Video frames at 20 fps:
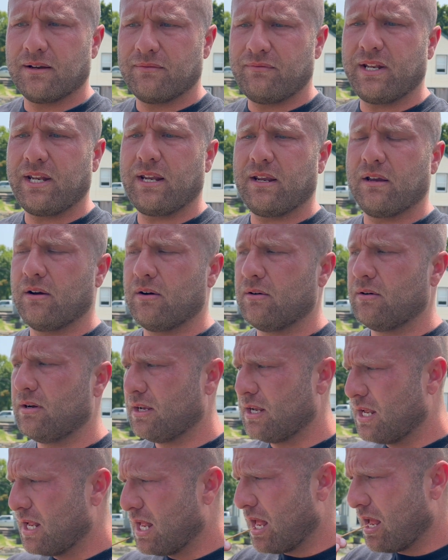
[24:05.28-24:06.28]
video
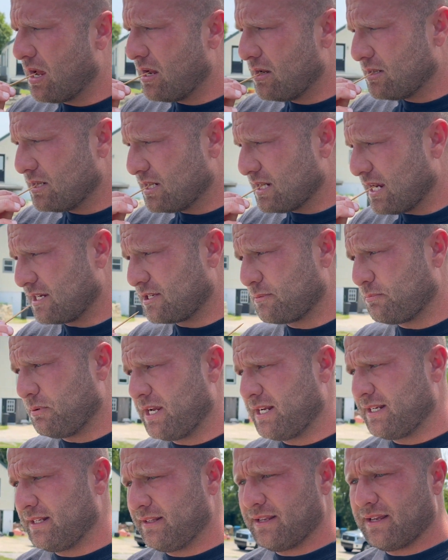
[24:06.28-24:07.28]

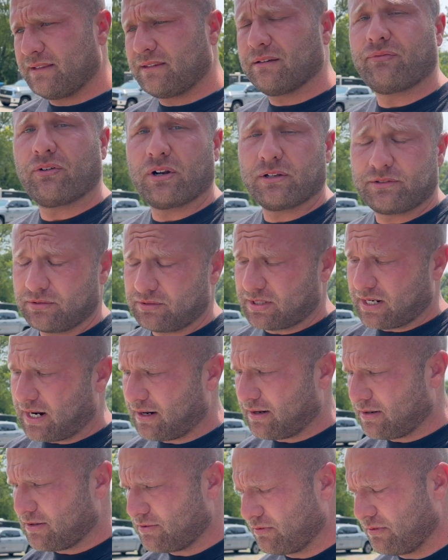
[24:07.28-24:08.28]
explaining that the front two
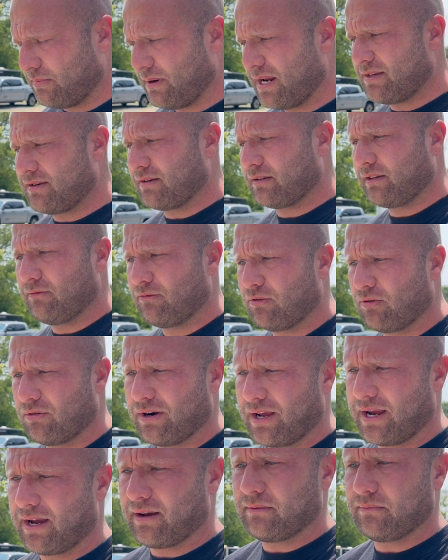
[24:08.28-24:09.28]
tires were basically worn
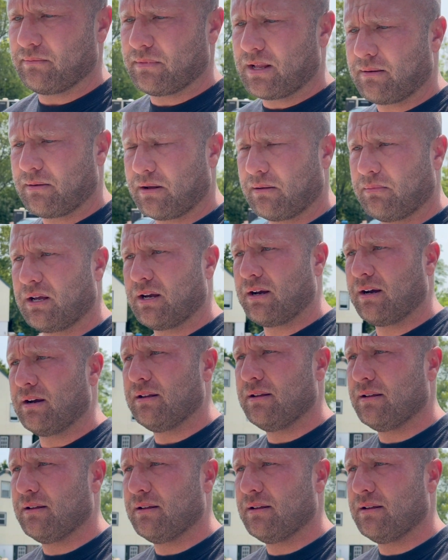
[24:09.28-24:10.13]
out, blah, blah, blah.